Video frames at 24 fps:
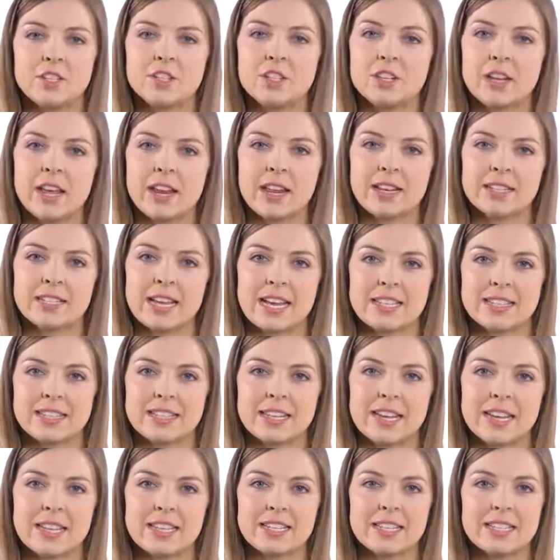Genetic
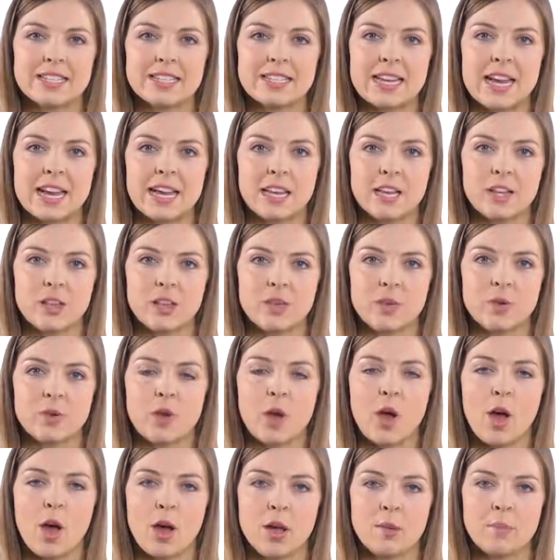testing does not
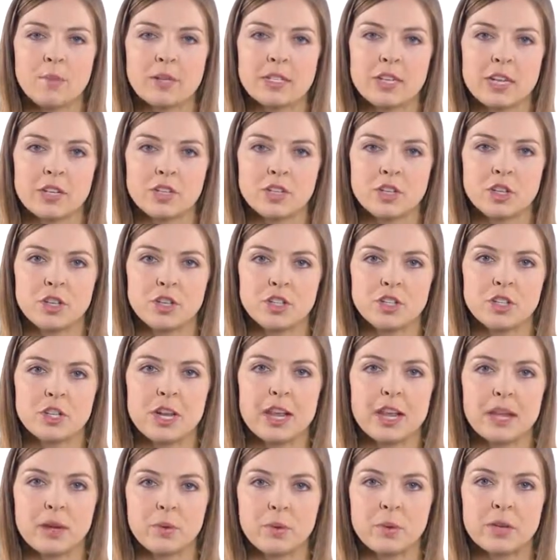include all potential
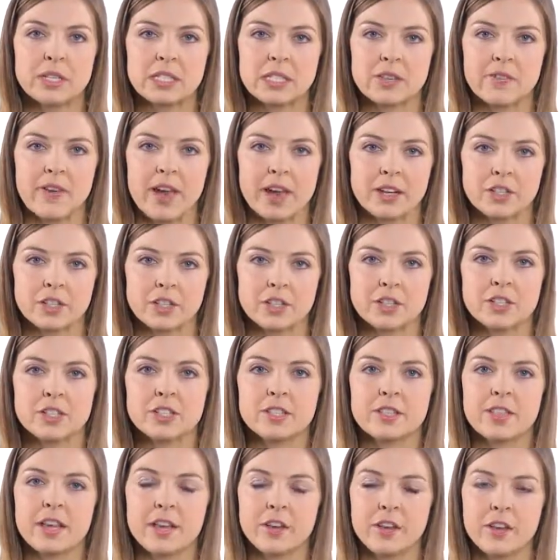genetic risk
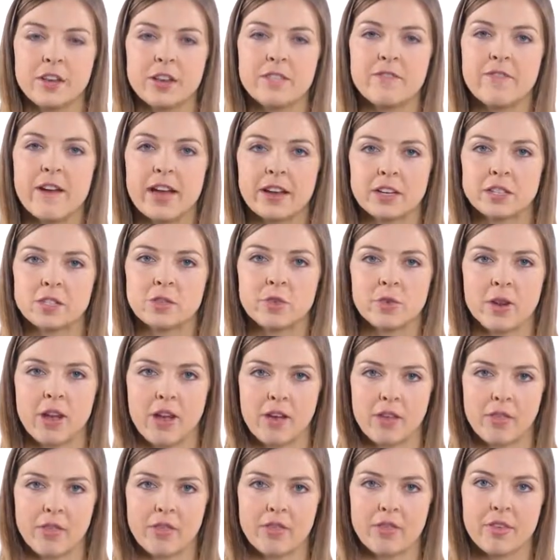factors that could affect your
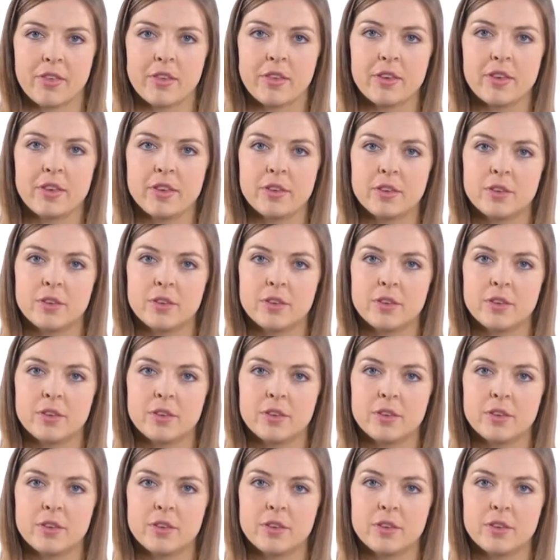health,